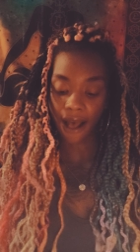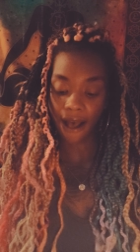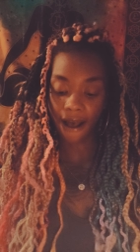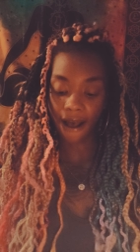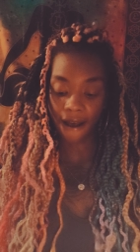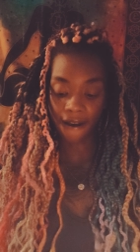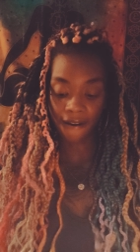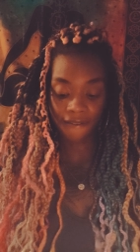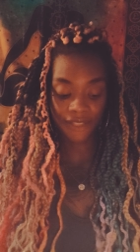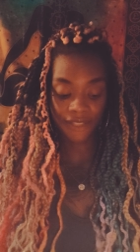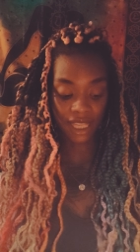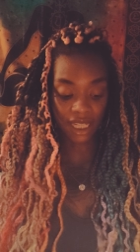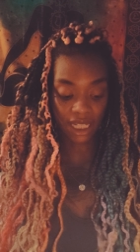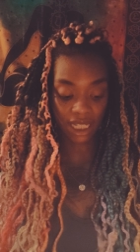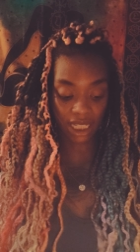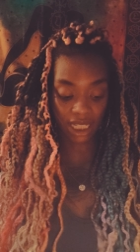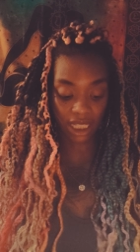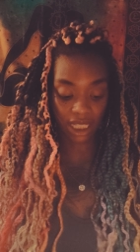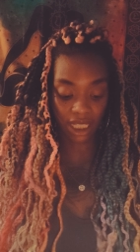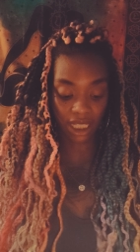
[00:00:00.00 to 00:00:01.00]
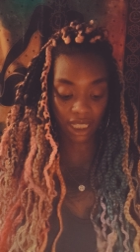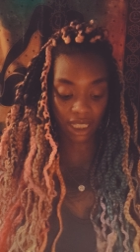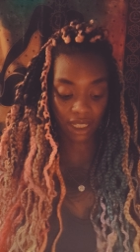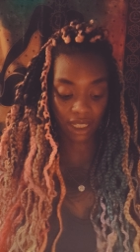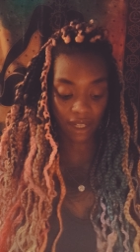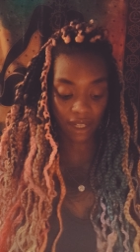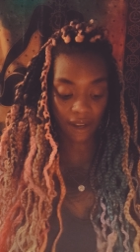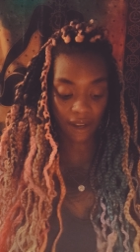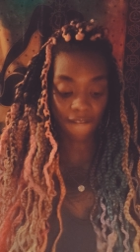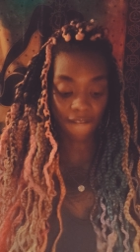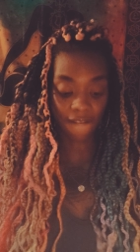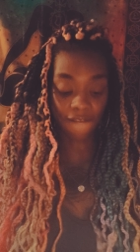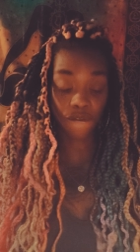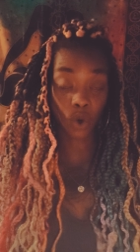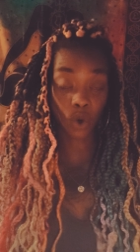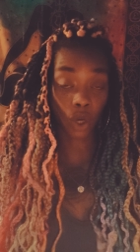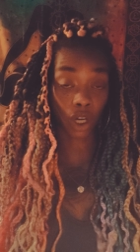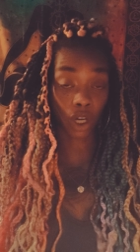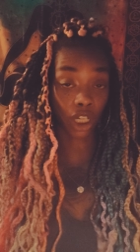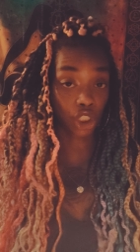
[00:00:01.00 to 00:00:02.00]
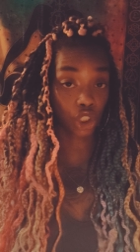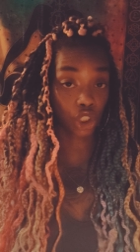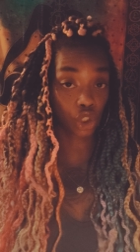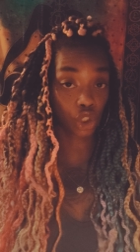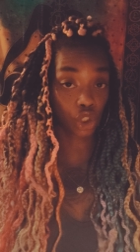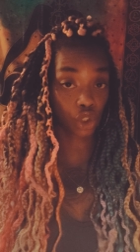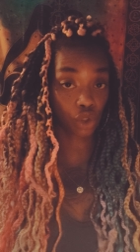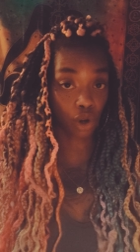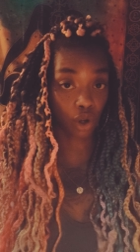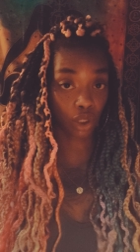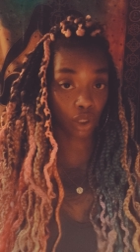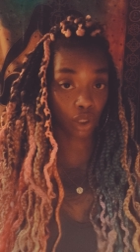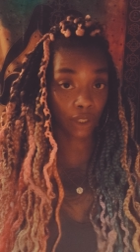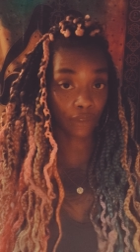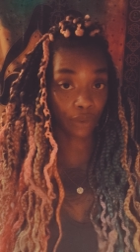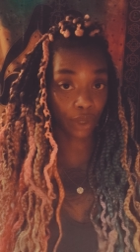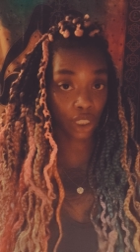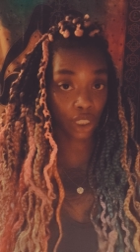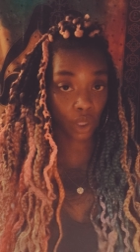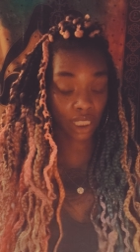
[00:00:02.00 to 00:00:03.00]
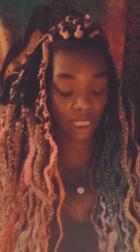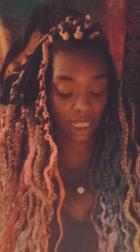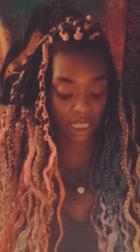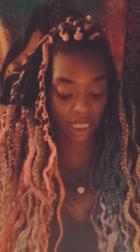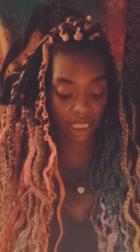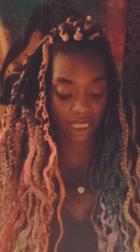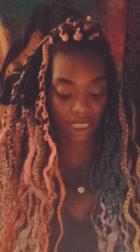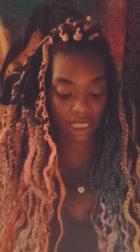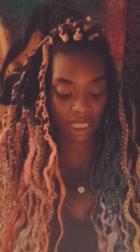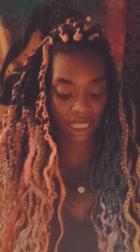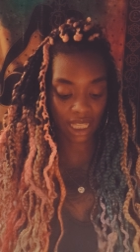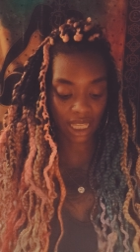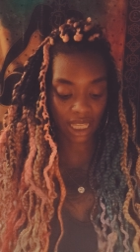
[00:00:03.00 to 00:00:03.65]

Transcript: of the need for control of resources,